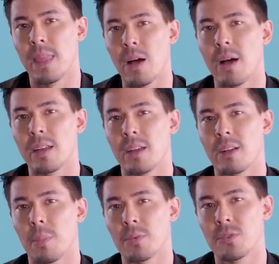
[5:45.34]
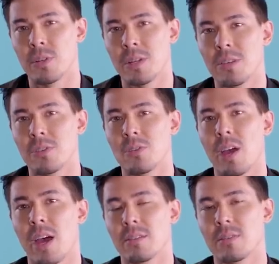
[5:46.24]
Now I get an opportunity to do
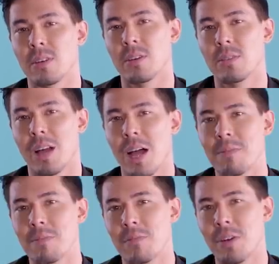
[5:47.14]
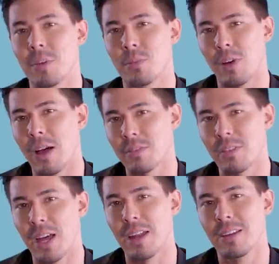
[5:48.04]
that. So I'm very proud
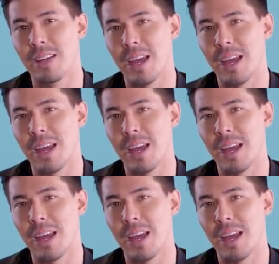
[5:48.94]
of that.